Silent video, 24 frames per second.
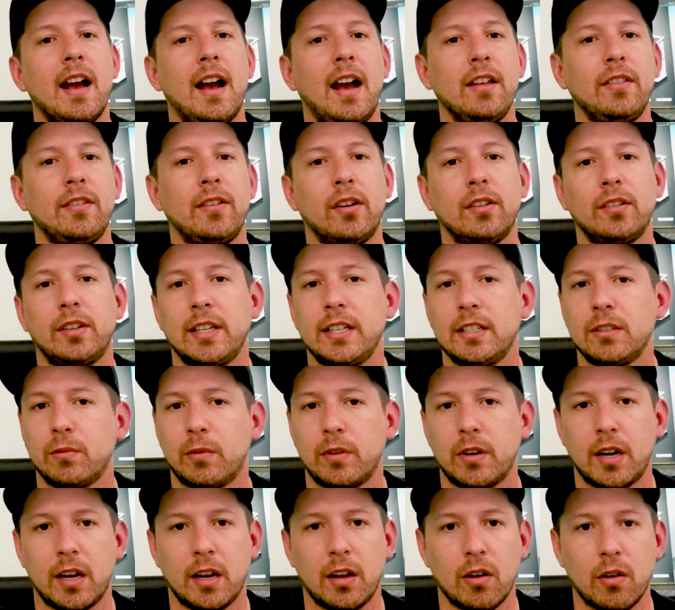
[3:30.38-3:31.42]
I thought things
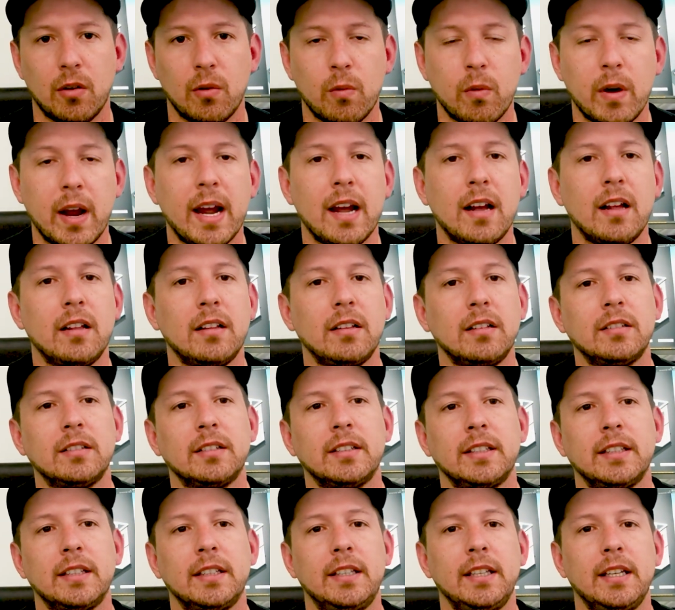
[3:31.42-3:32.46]
were going to go
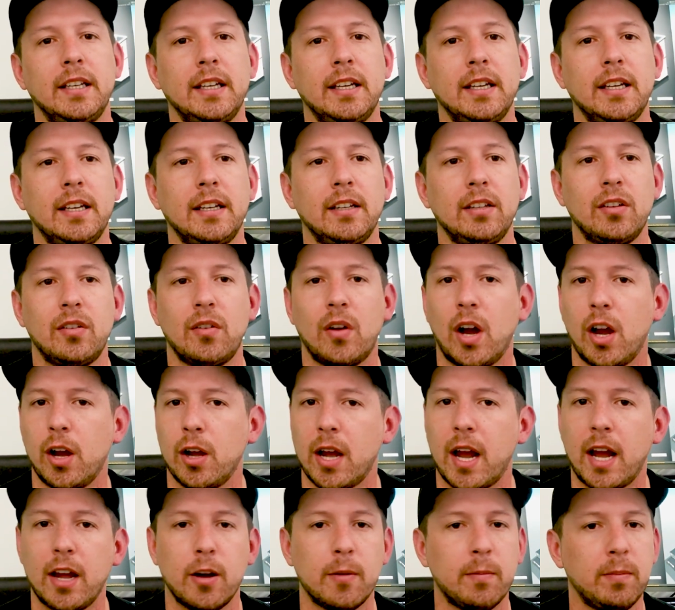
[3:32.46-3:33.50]
well. The, you know, I,
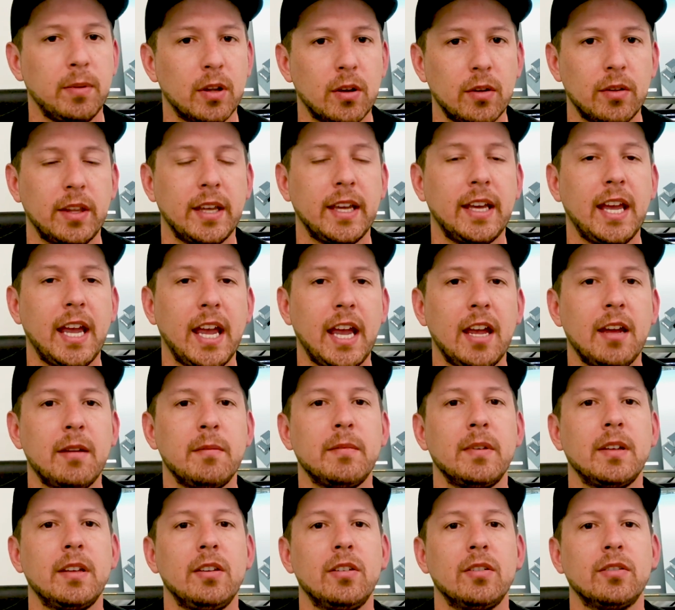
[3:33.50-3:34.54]
I upload the game
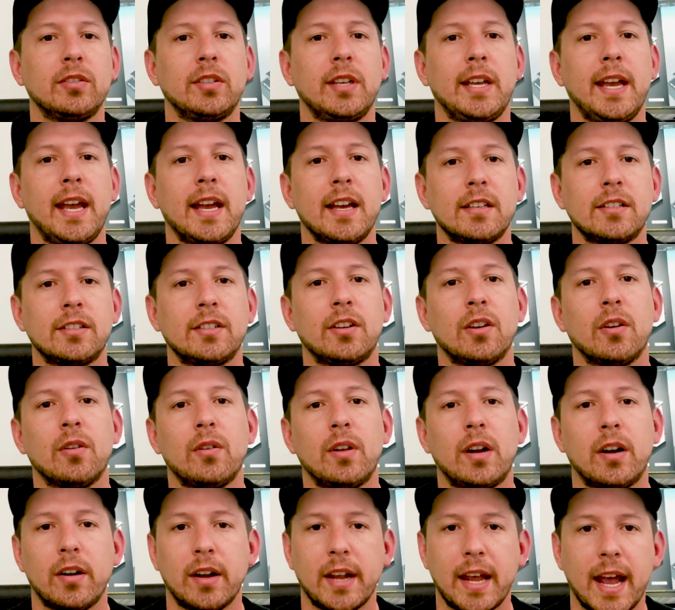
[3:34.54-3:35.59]
using
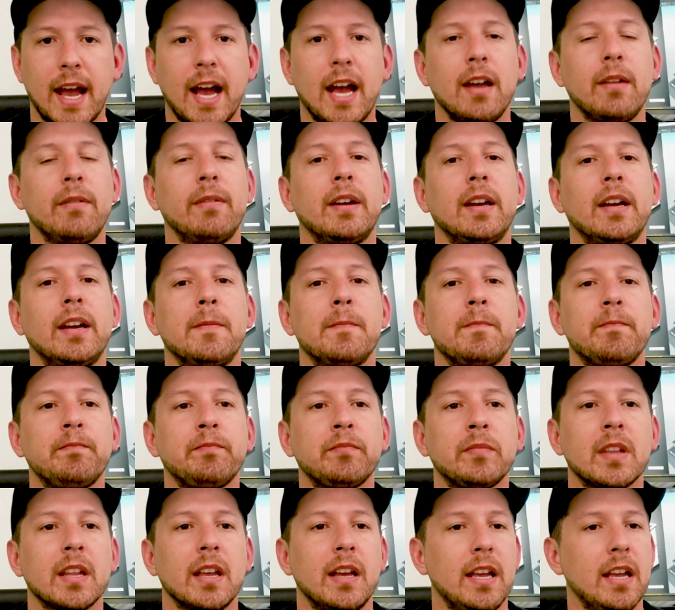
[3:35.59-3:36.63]
Xcode, archive it,
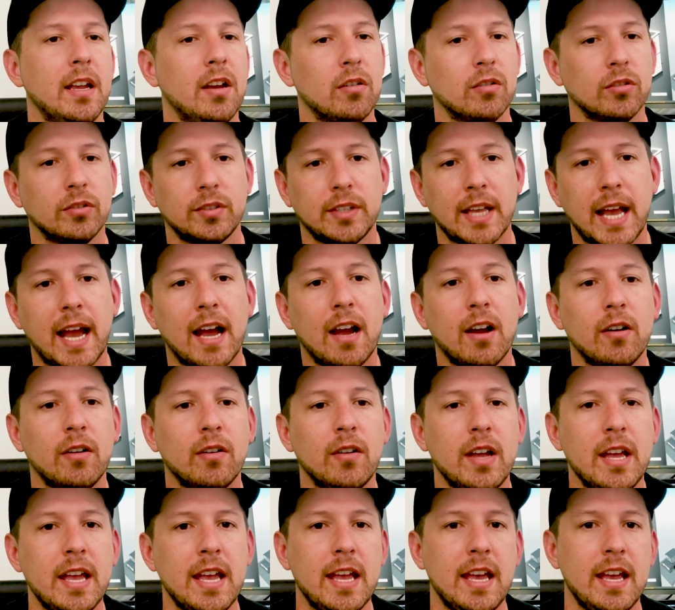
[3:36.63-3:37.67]
it goes
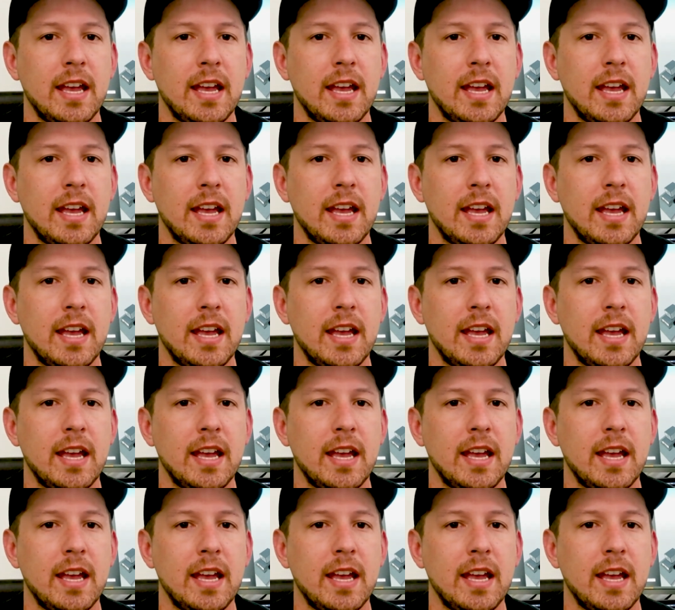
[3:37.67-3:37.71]
out.